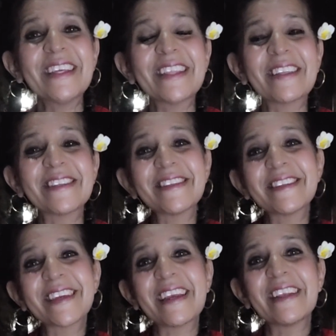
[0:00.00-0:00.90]
And that's just
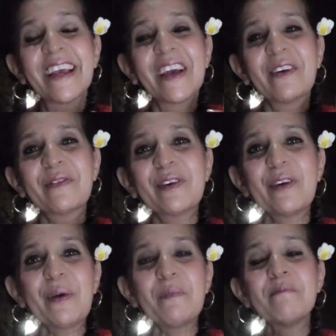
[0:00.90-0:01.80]
again for
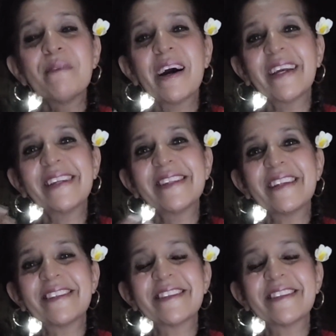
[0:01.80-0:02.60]
my intention